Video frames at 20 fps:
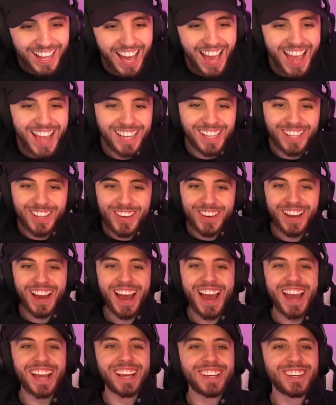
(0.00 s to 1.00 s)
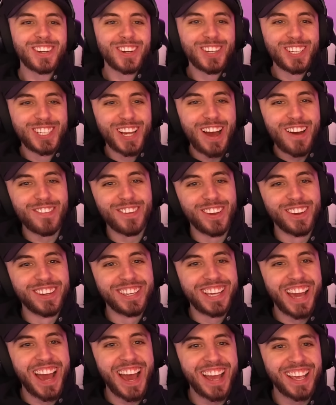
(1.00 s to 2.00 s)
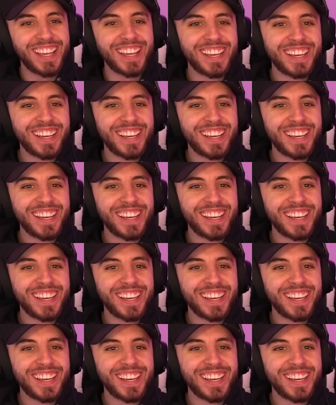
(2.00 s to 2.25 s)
Hey, the U- hey, good job, UK.